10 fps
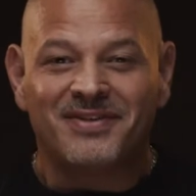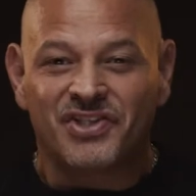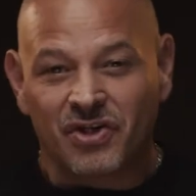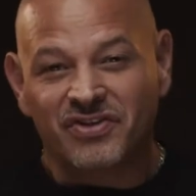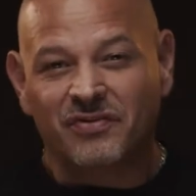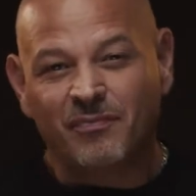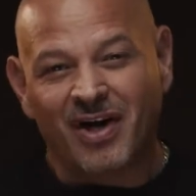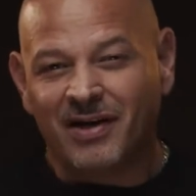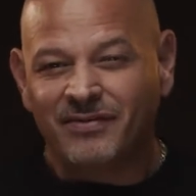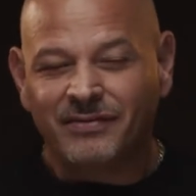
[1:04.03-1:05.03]
is Joseph
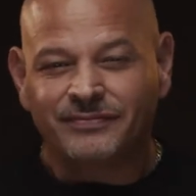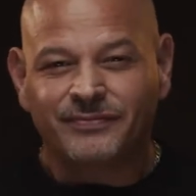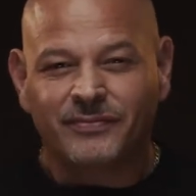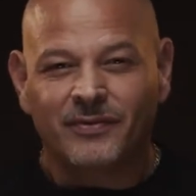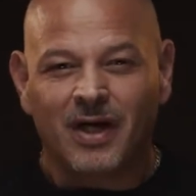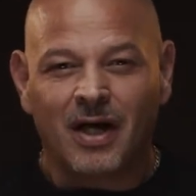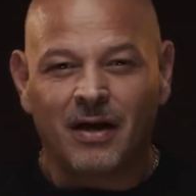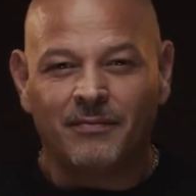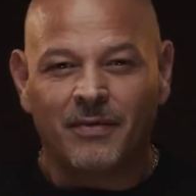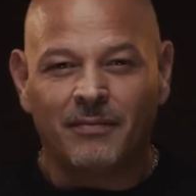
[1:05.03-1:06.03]
Brown.
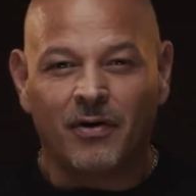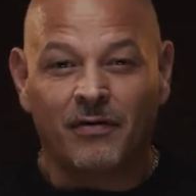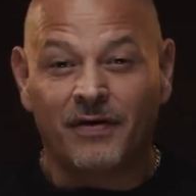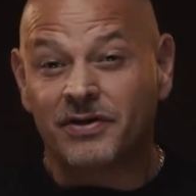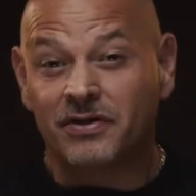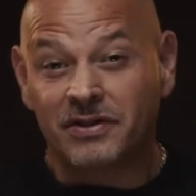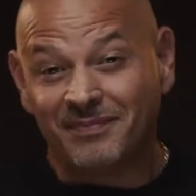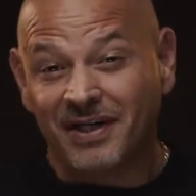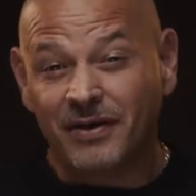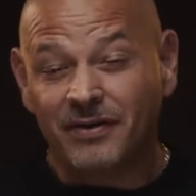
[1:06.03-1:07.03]
I'm a motivational
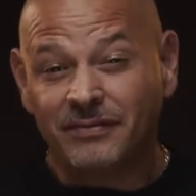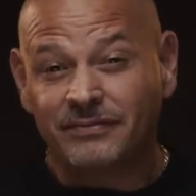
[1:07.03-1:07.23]
speaker.